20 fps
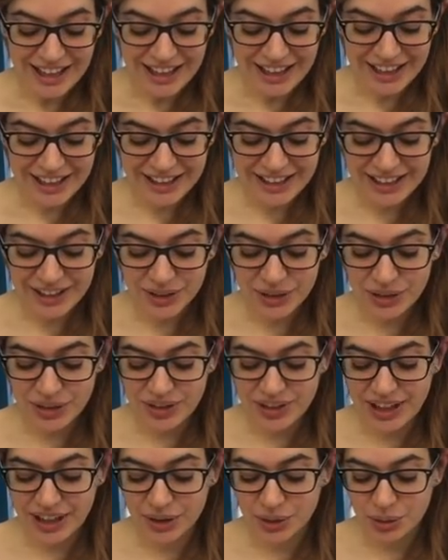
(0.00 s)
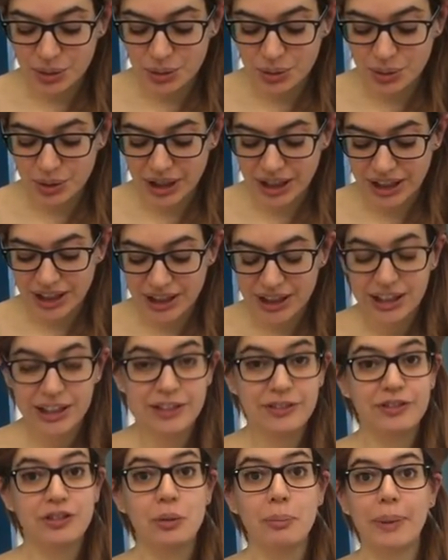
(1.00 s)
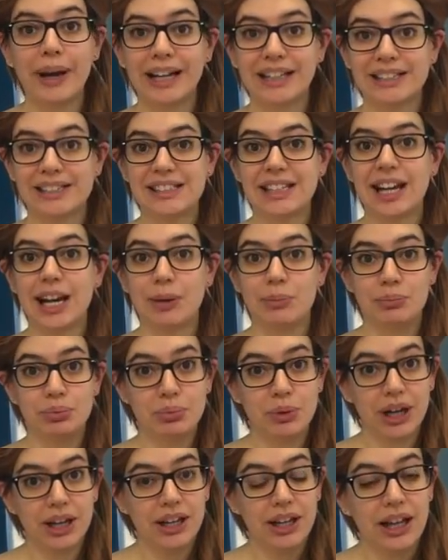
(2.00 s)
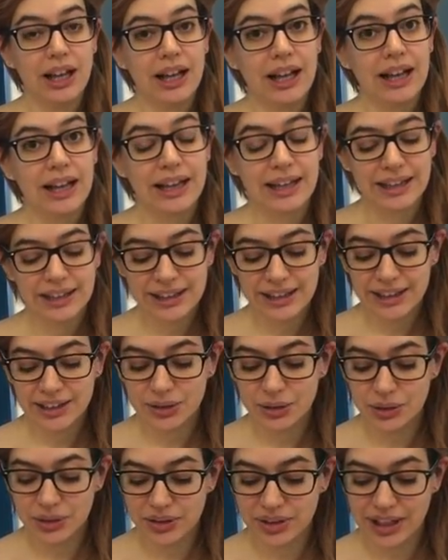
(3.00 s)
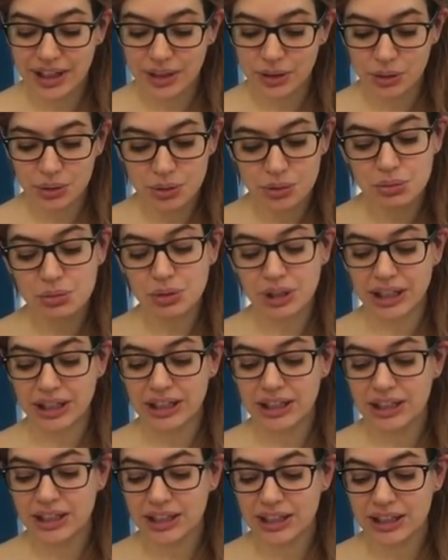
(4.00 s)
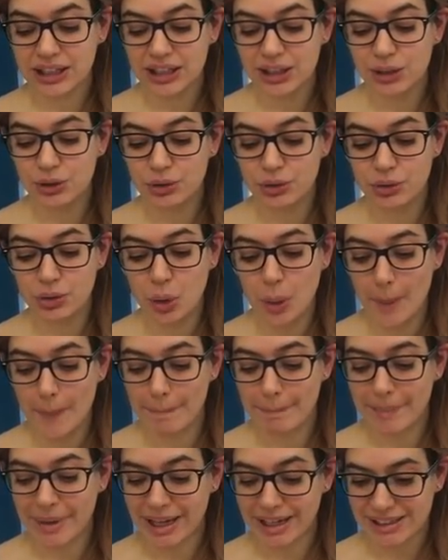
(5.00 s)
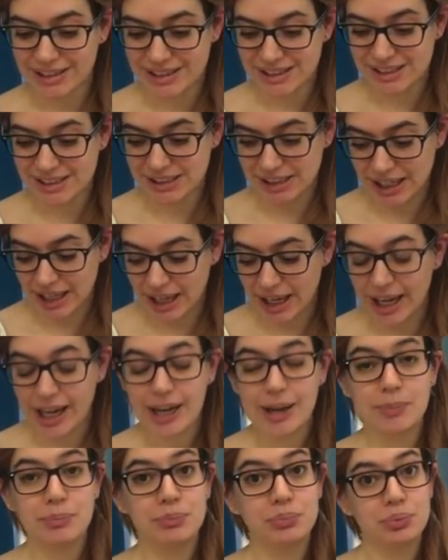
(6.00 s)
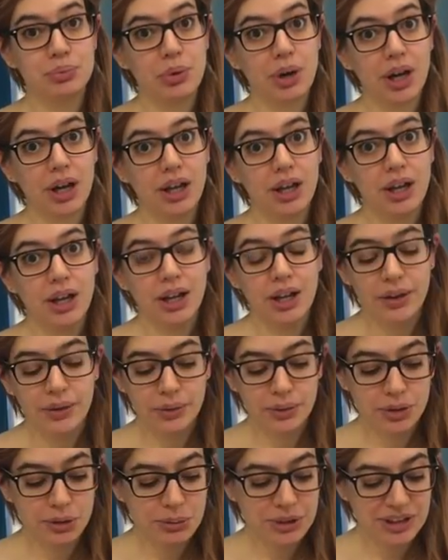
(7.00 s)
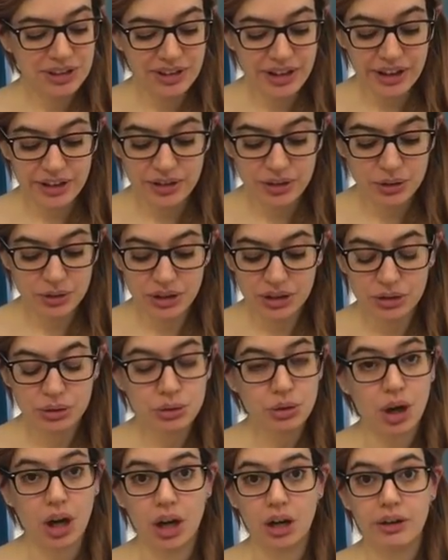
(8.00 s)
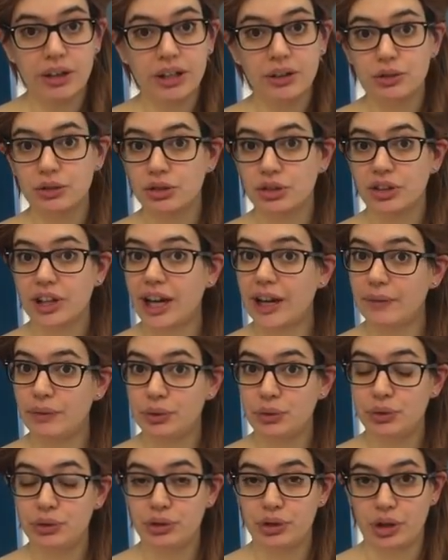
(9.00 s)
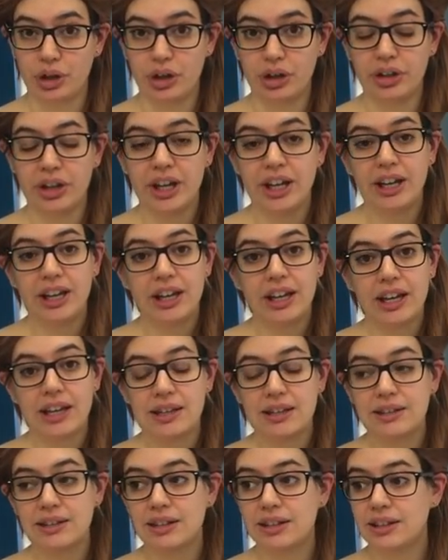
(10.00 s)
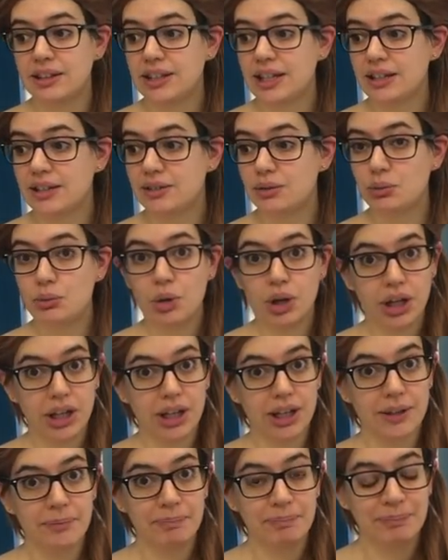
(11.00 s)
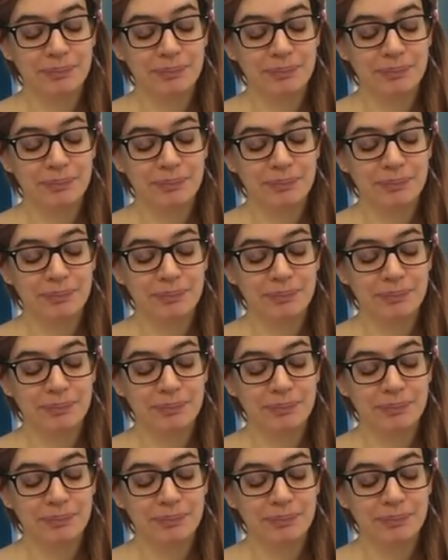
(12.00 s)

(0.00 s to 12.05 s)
Rien ne sert de courir, il faut partir à point. Rien ne sert de courir, il faut partir à point. So it means there is no need to hurry, you just have to start and get working.